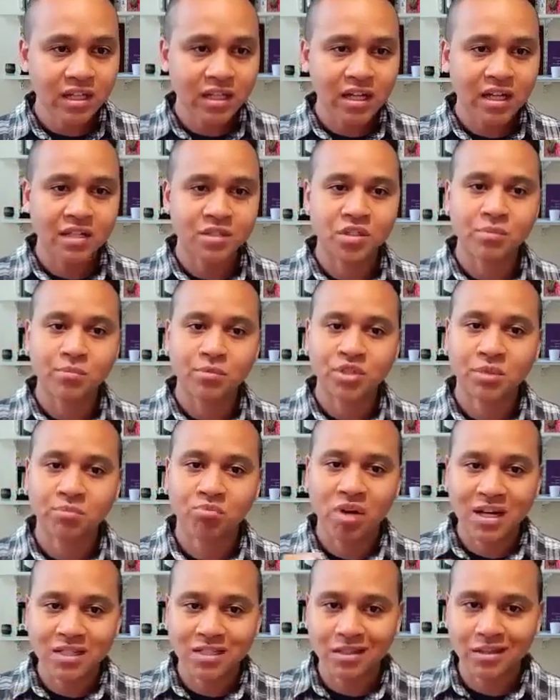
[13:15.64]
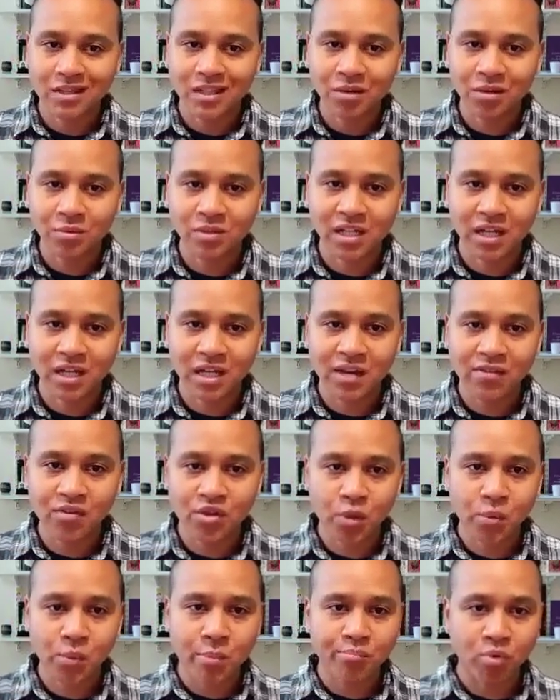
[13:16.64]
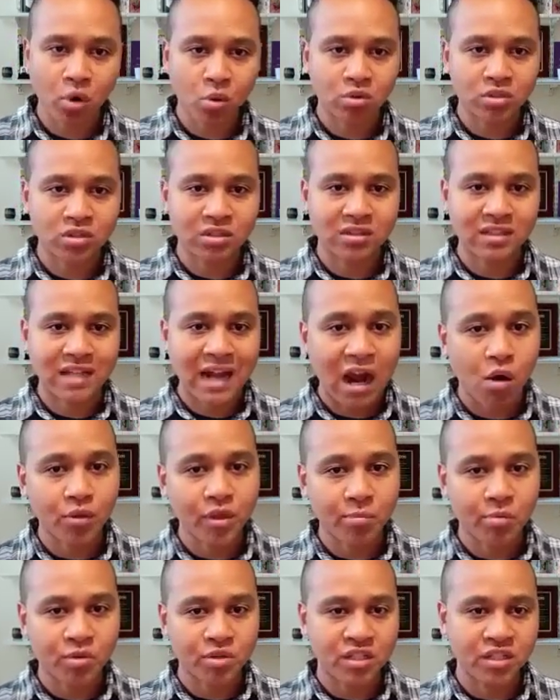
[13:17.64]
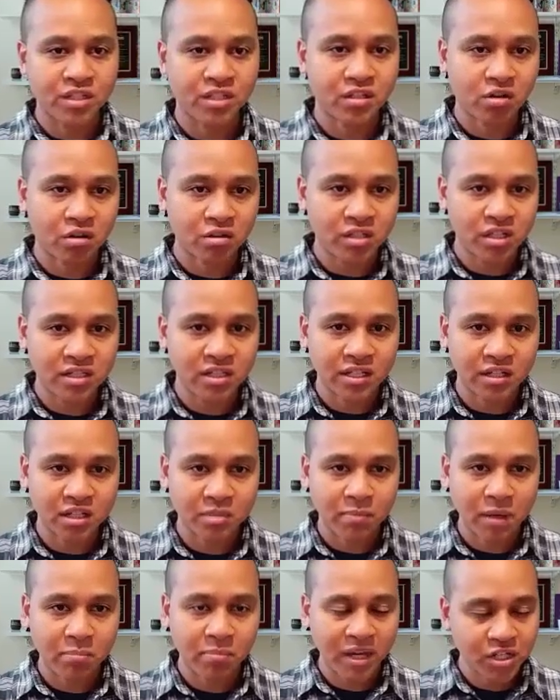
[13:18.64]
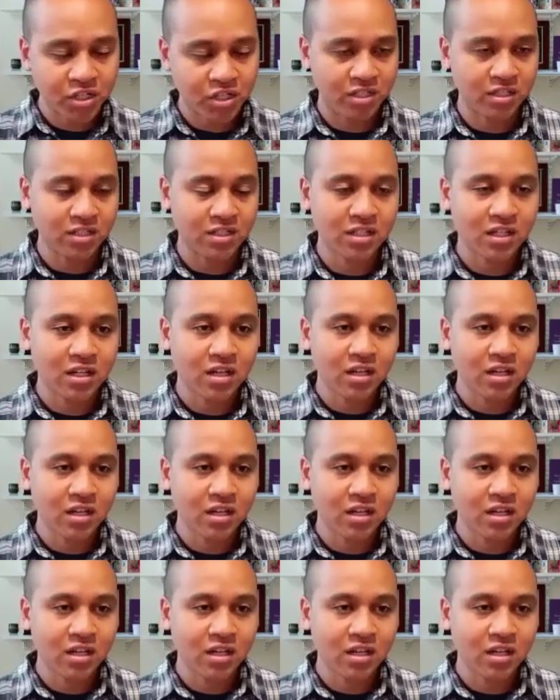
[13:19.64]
And so the most surprising thing was that even though we broke down the persistent CAR T cells by patient,